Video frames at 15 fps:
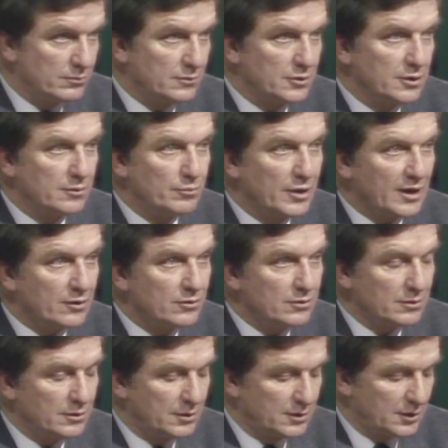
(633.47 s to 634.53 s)
mix
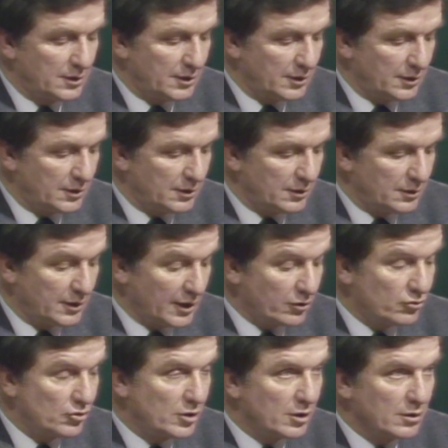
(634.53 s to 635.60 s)
in
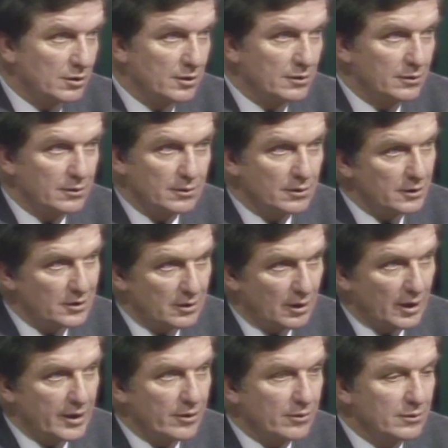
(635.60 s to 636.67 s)
next year, and
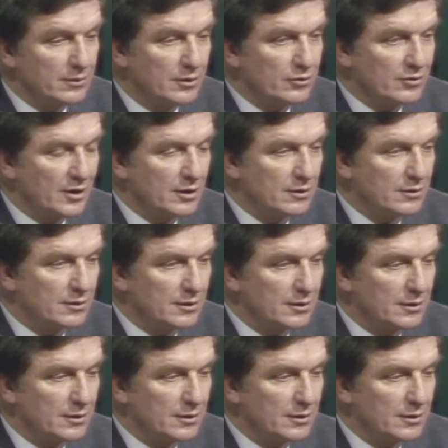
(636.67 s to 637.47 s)
later the Senate.